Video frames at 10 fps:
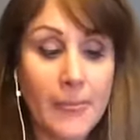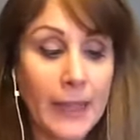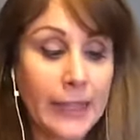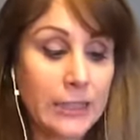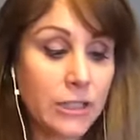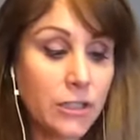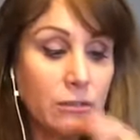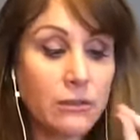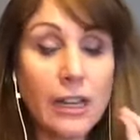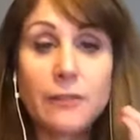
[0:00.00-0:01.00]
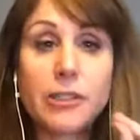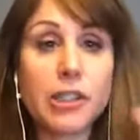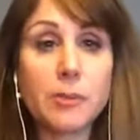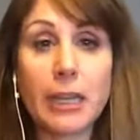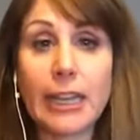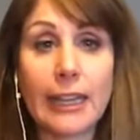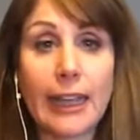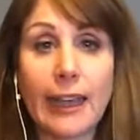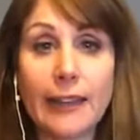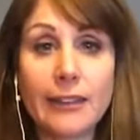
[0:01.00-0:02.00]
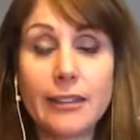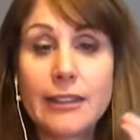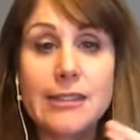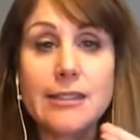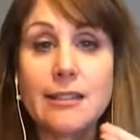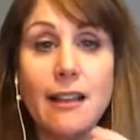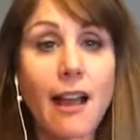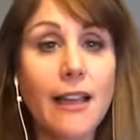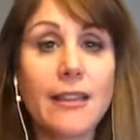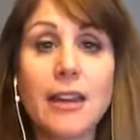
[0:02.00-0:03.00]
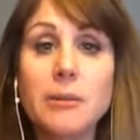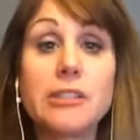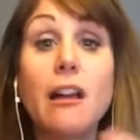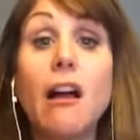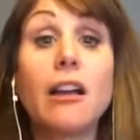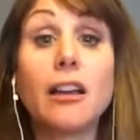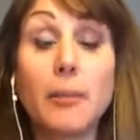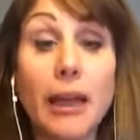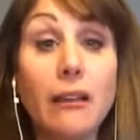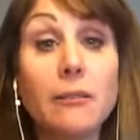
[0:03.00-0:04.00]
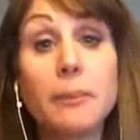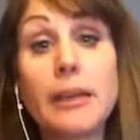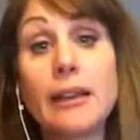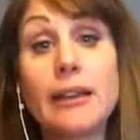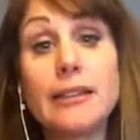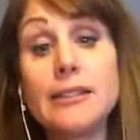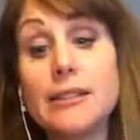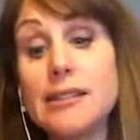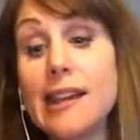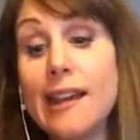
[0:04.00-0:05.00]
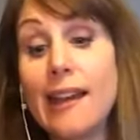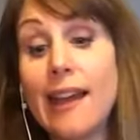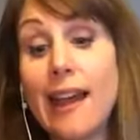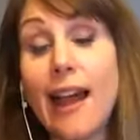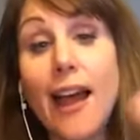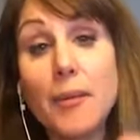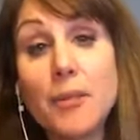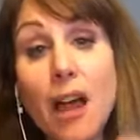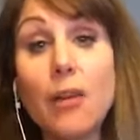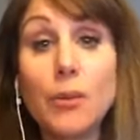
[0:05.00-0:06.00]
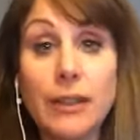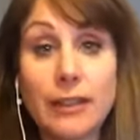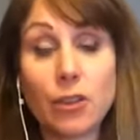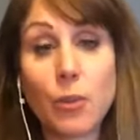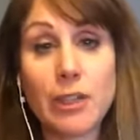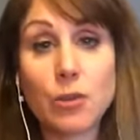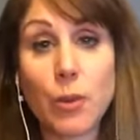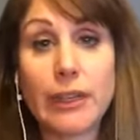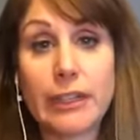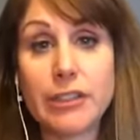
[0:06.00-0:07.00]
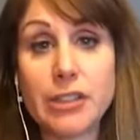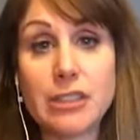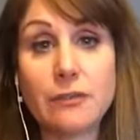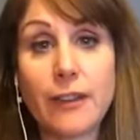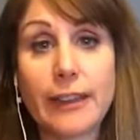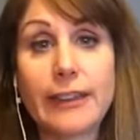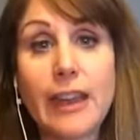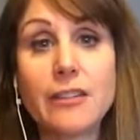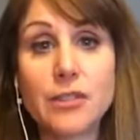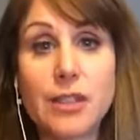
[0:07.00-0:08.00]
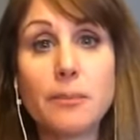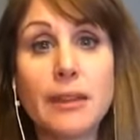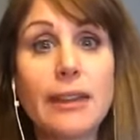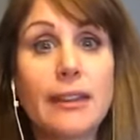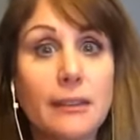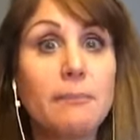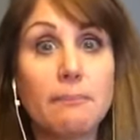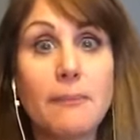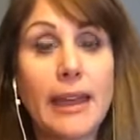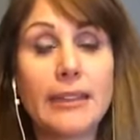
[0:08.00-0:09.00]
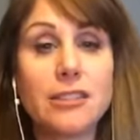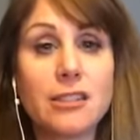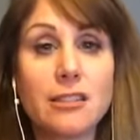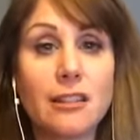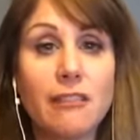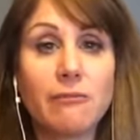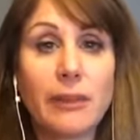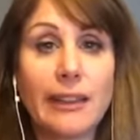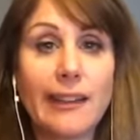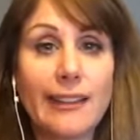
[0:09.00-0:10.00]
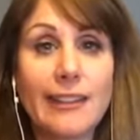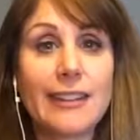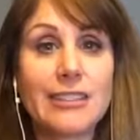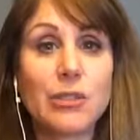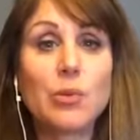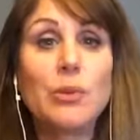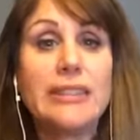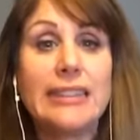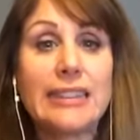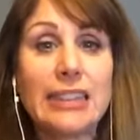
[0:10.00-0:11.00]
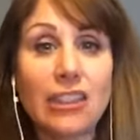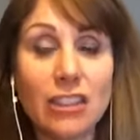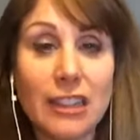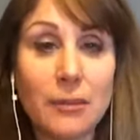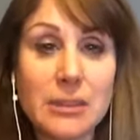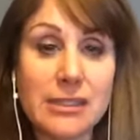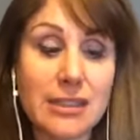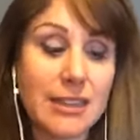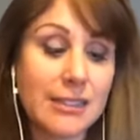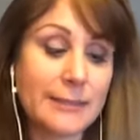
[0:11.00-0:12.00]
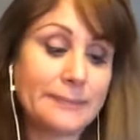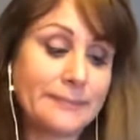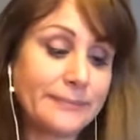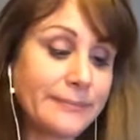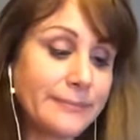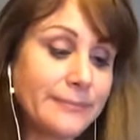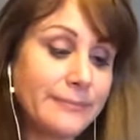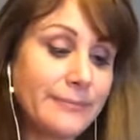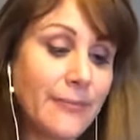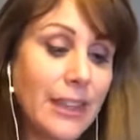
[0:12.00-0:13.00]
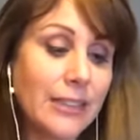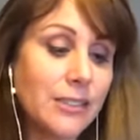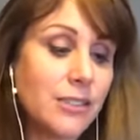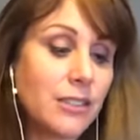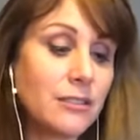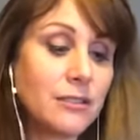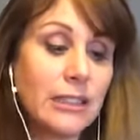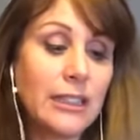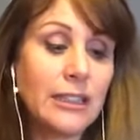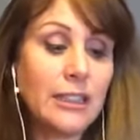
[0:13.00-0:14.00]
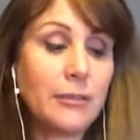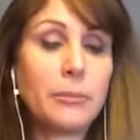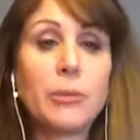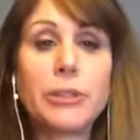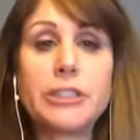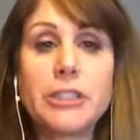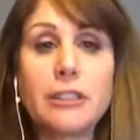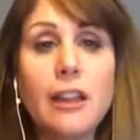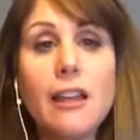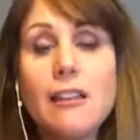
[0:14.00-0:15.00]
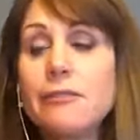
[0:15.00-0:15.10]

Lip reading: To never speak again to this guy that I was gaga about. Because I'm not willing to wait 20 years to find out if somebody can manage to love me. And I think that's a really good litmus test. So be rich in love.